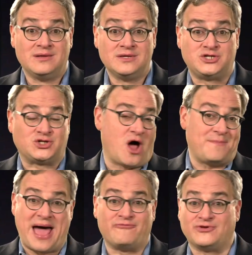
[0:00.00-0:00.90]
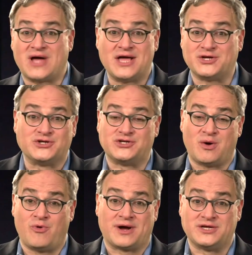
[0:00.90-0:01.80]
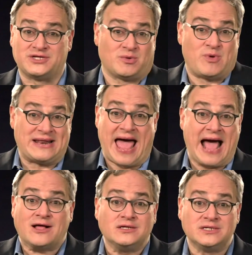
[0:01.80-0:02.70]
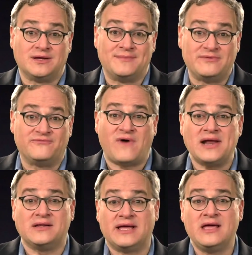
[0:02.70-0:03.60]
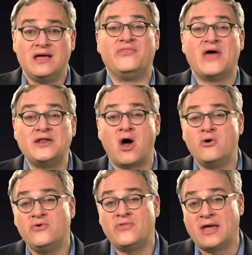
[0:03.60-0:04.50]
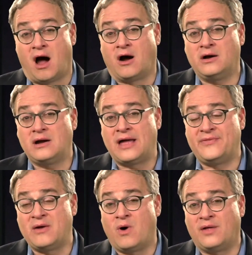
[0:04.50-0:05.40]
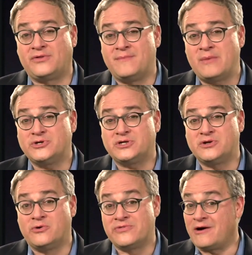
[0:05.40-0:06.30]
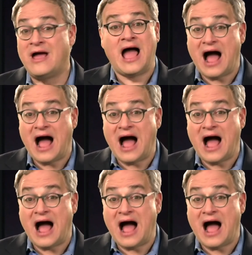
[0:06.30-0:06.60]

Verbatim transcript: stop advertising somewhere because someone heckles them. And finally, they know who they are and they want their members to know who they are.